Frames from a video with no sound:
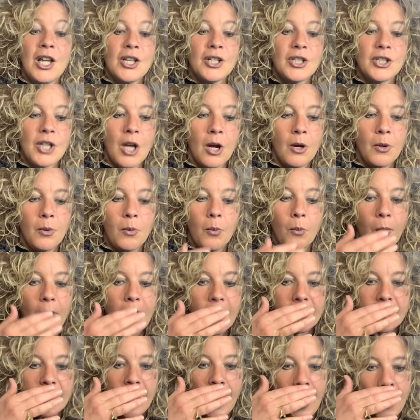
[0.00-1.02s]
So
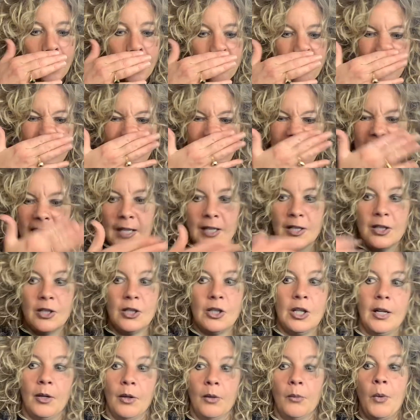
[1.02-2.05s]
what's happening is,
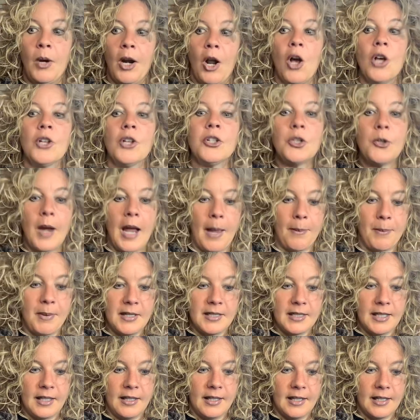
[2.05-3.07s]
what also
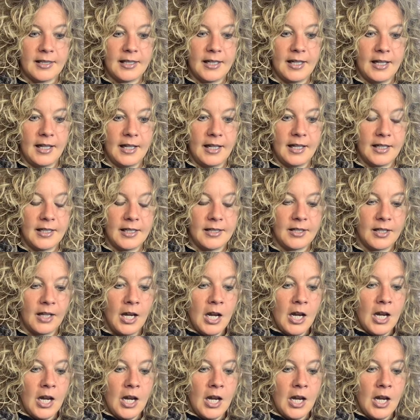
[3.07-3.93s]
happens in this is,